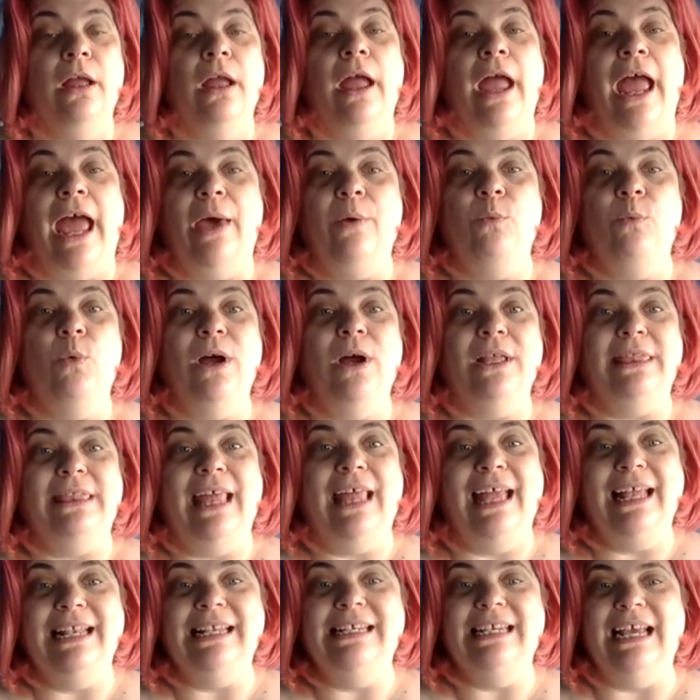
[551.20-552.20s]
And what
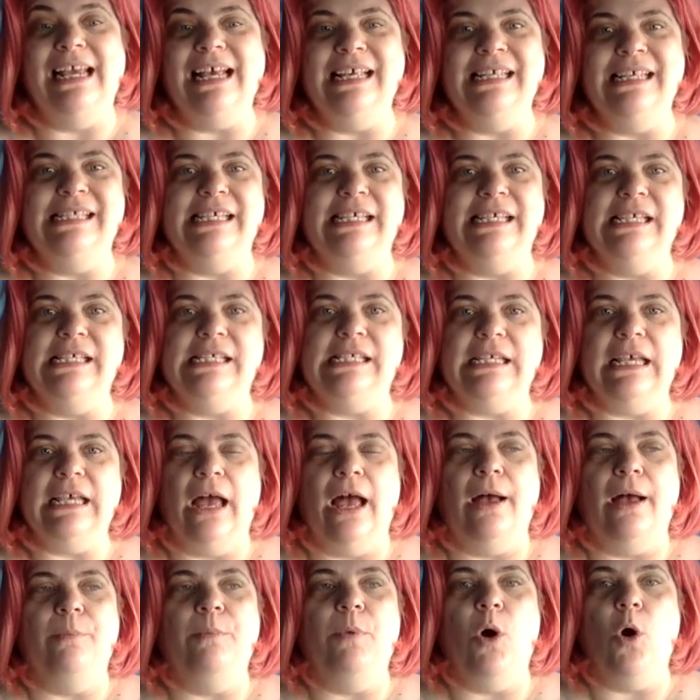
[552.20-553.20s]
that does is
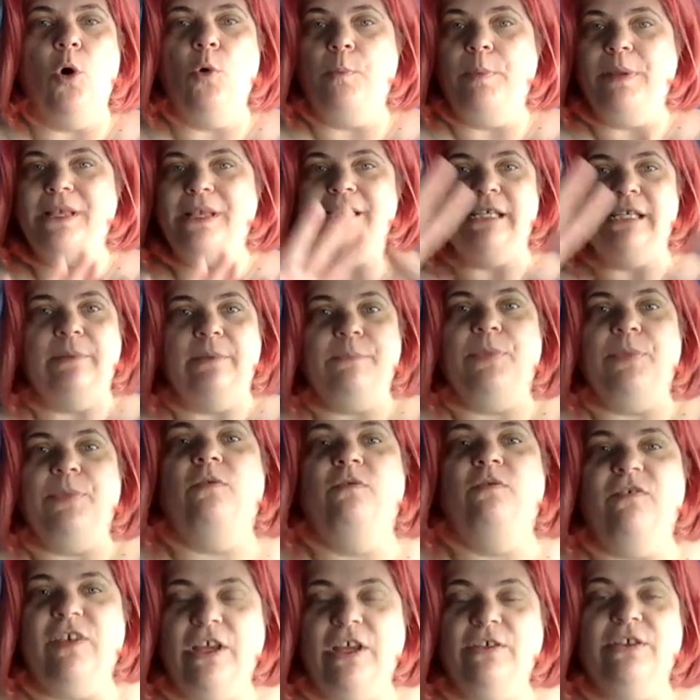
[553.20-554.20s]
um, opens up the
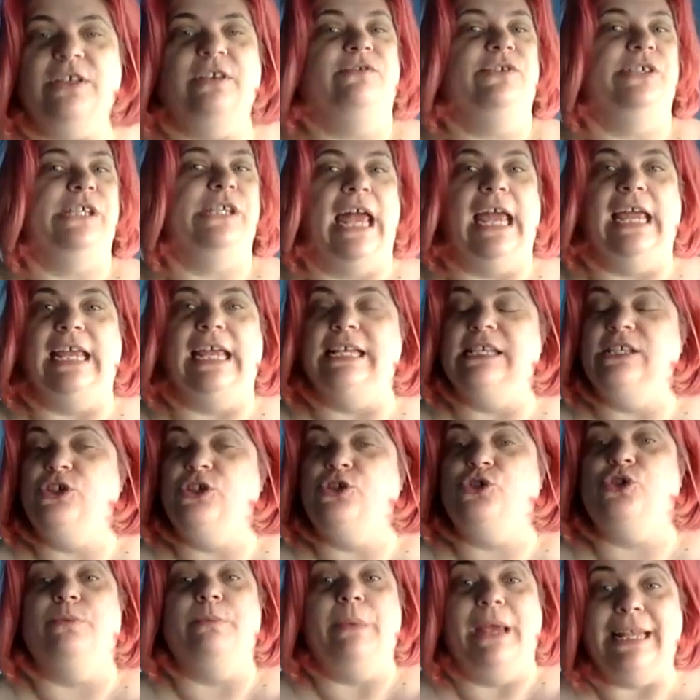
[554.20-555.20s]
field of science
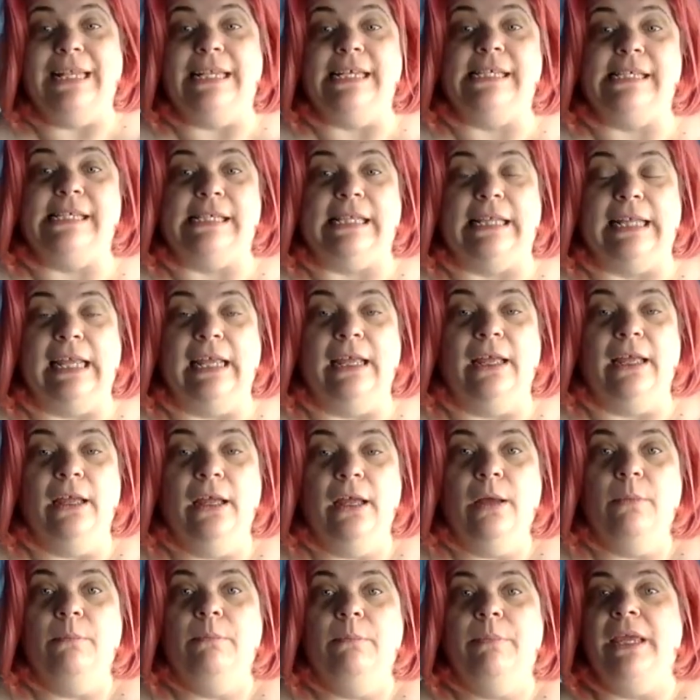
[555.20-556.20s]
tremendously
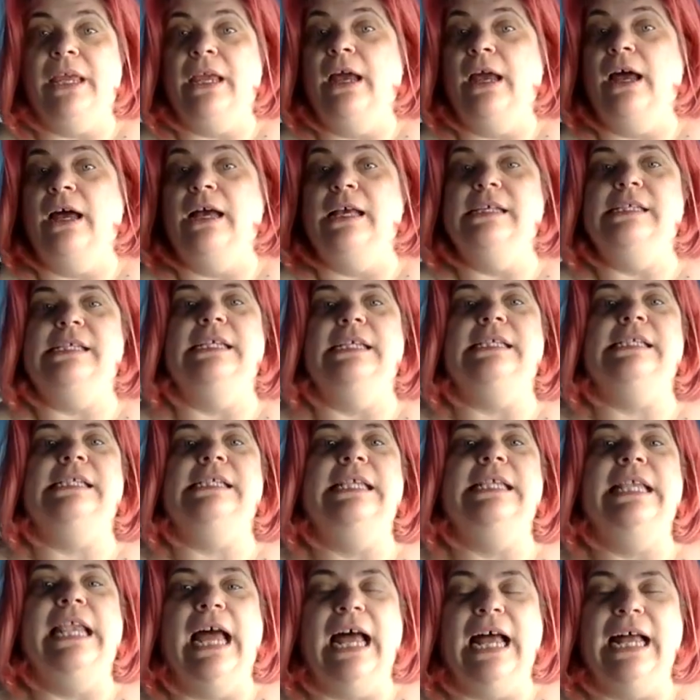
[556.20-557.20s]
because it's
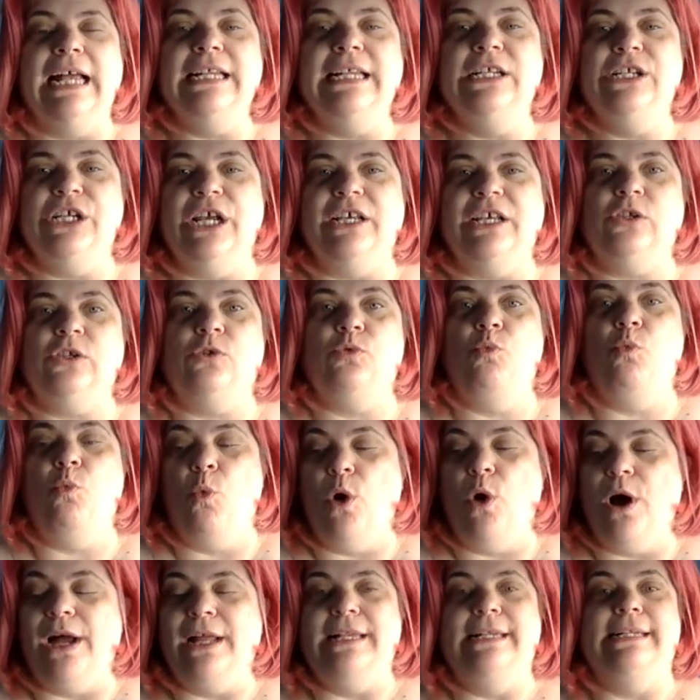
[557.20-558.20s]
not just
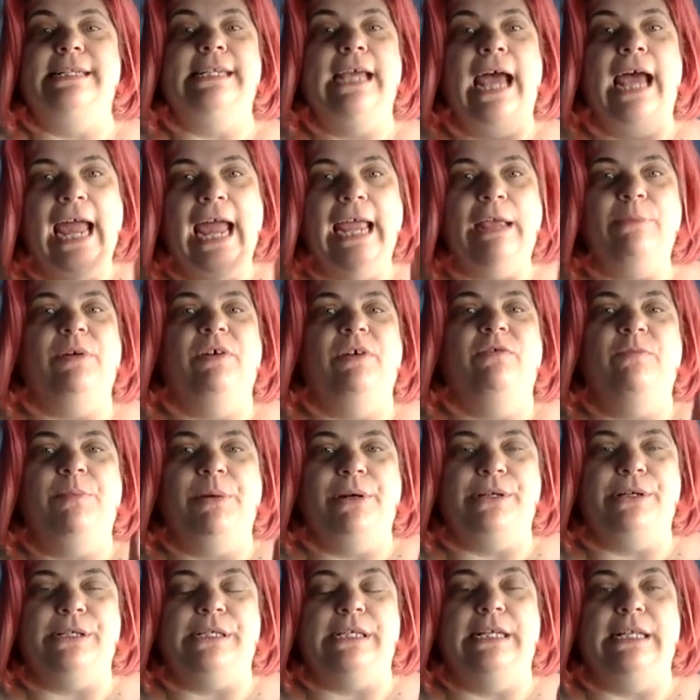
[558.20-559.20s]
one type of
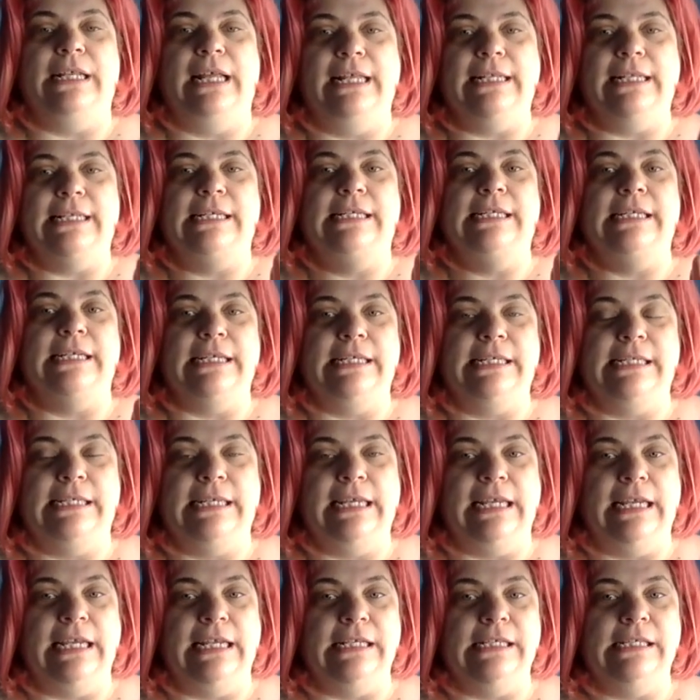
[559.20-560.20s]
person that
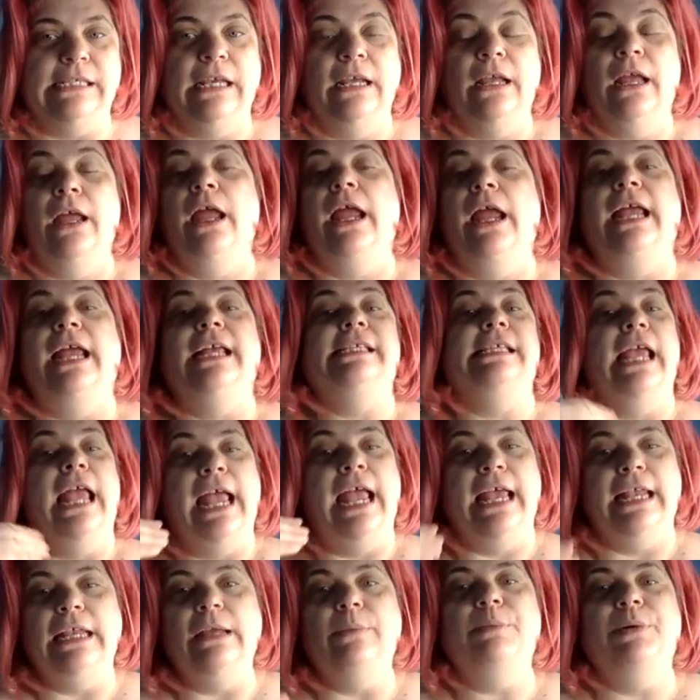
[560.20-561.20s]
succeeds, it's
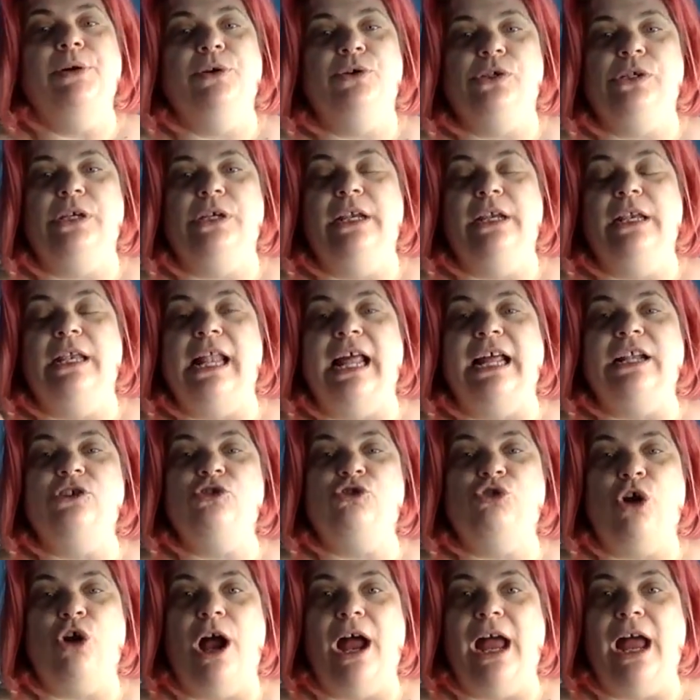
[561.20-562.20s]
any person that
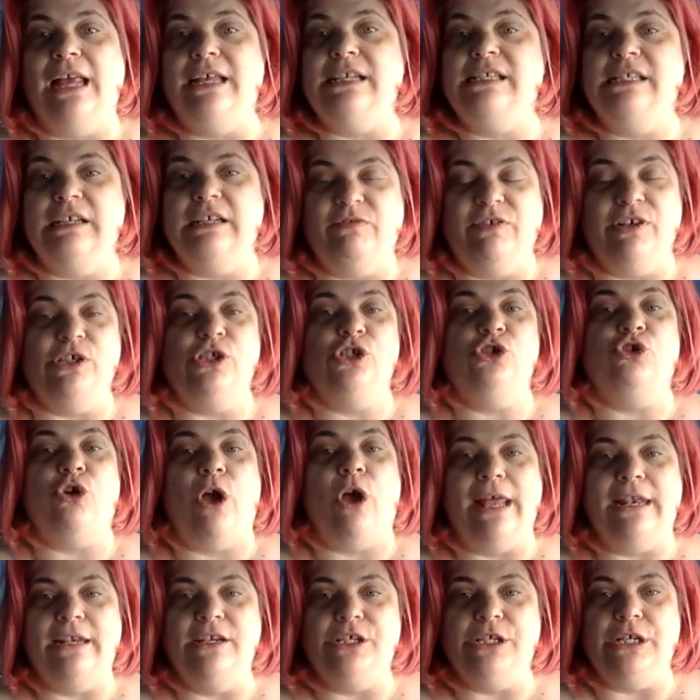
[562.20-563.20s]
tries different
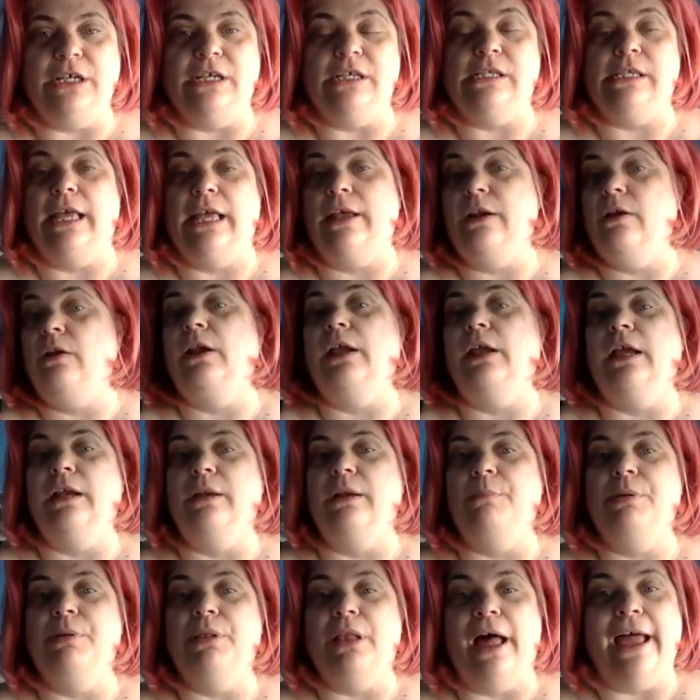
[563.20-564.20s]
strategies that can
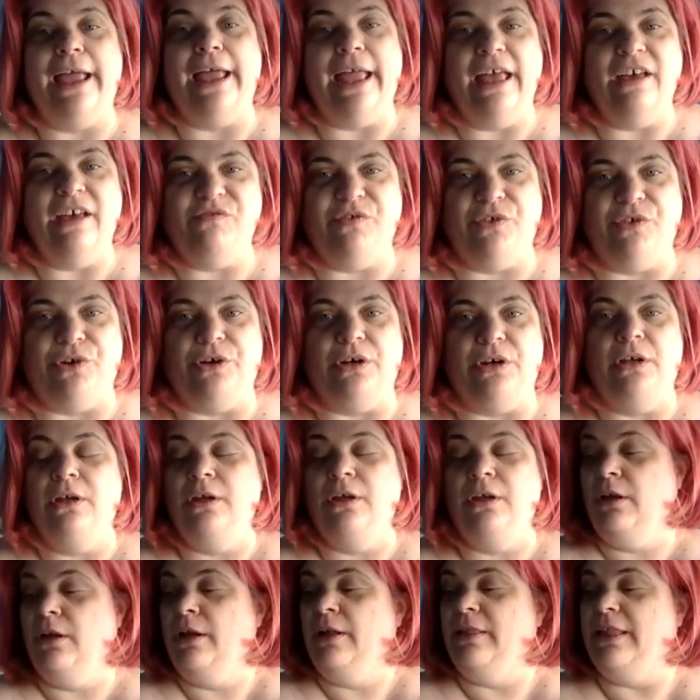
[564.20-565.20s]
apply effort,
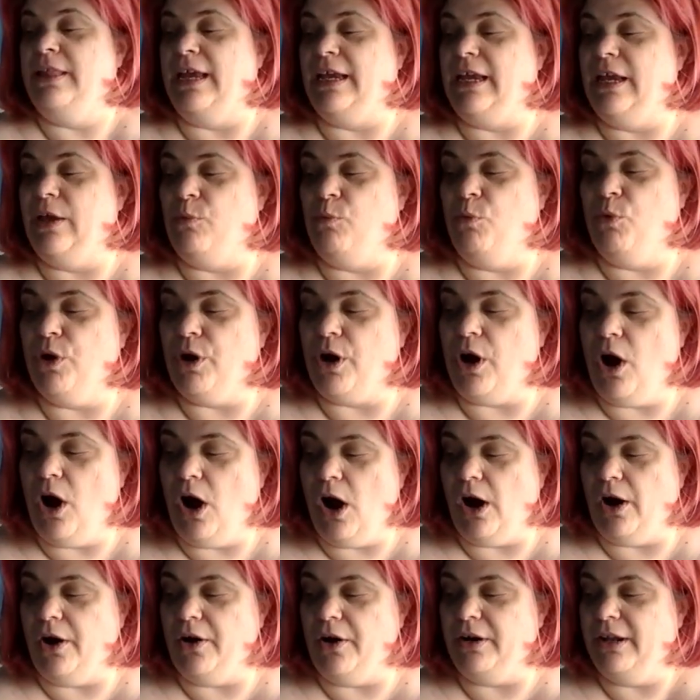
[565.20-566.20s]
that can work
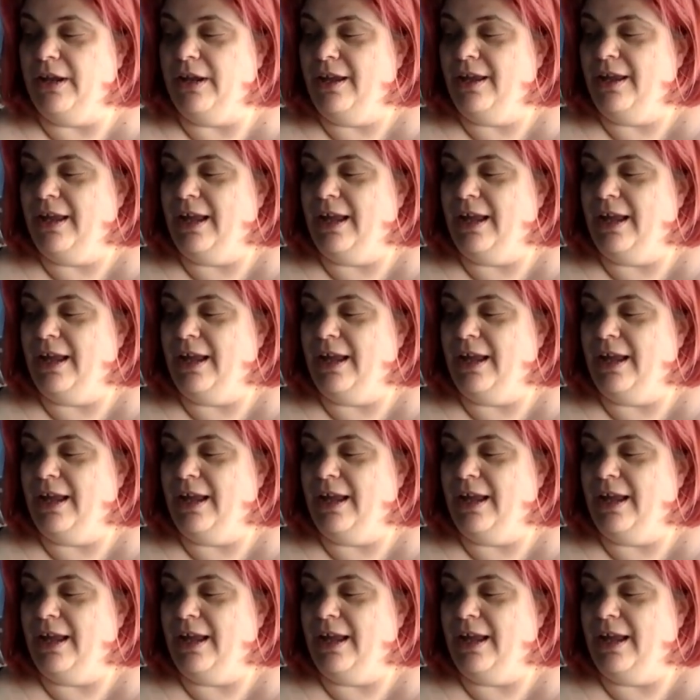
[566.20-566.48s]
hard.